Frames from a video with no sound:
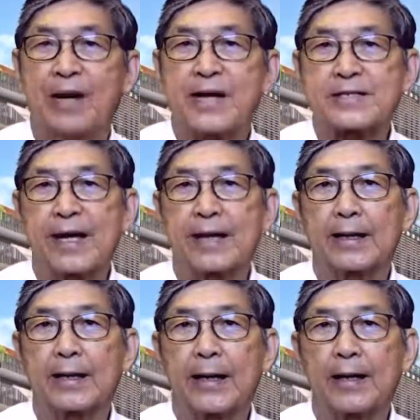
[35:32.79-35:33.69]

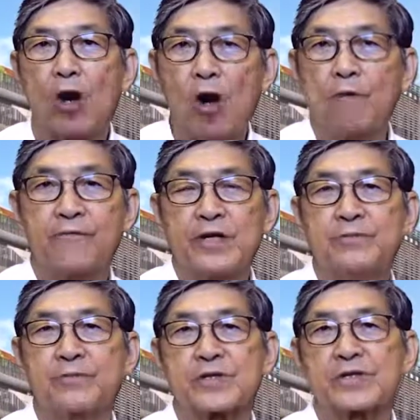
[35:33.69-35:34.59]
Isaac and offer
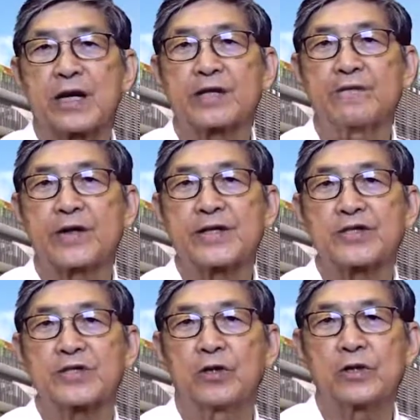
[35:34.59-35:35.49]
him the sacrifice
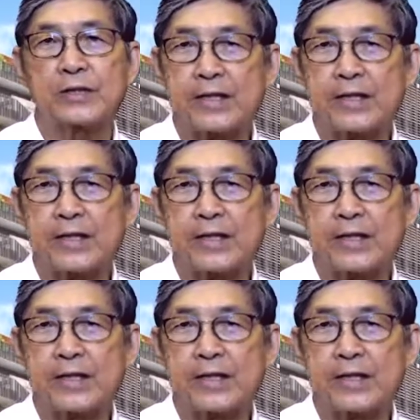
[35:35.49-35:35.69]
to God,